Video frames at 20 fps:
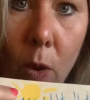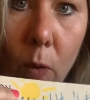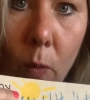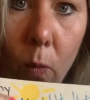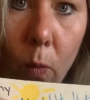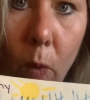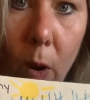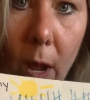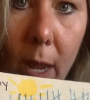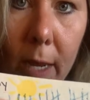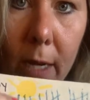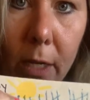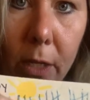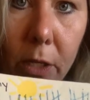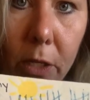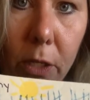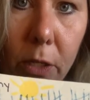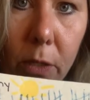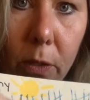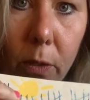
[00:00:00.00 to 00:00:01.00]
1,
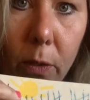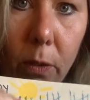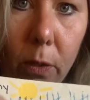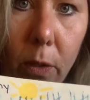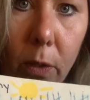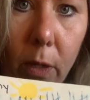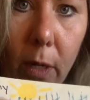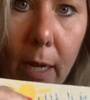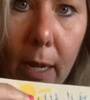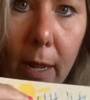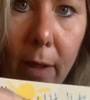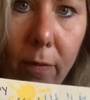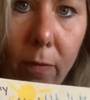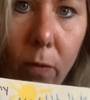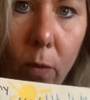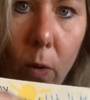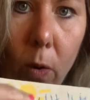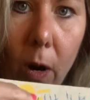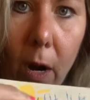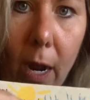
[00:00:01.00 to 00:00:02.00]
2, 3,
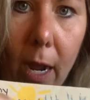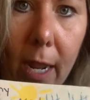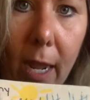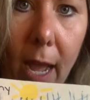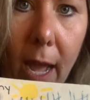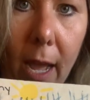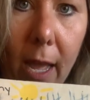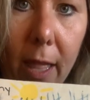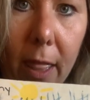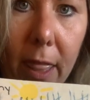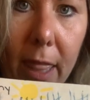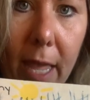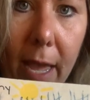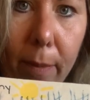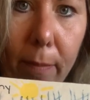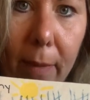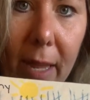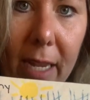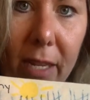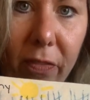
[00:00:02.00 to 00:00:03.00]
4, hi-ya,
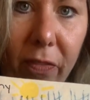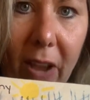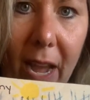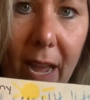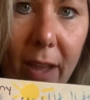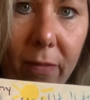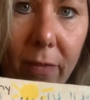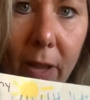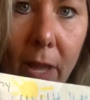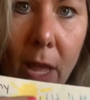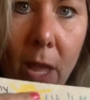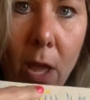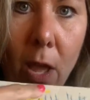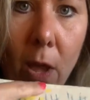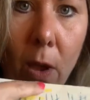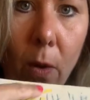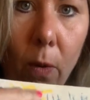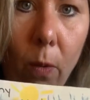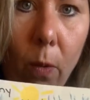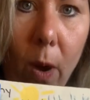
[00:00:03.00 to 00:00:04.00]
that makes 5.
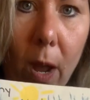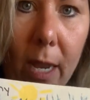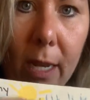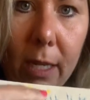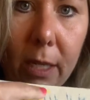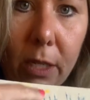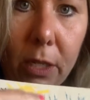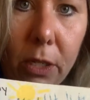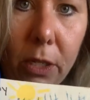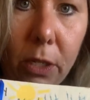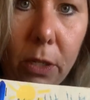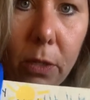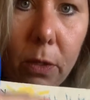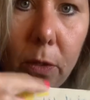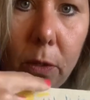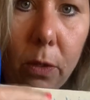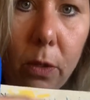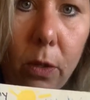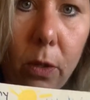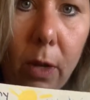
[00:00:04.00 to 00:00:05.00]
1, 2,
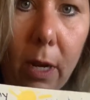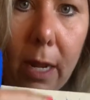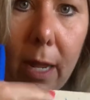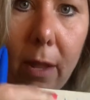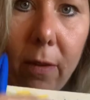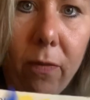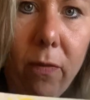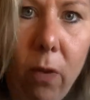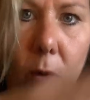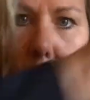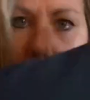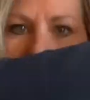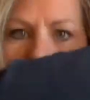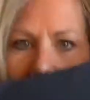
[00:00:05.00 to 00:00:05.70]
3, 4,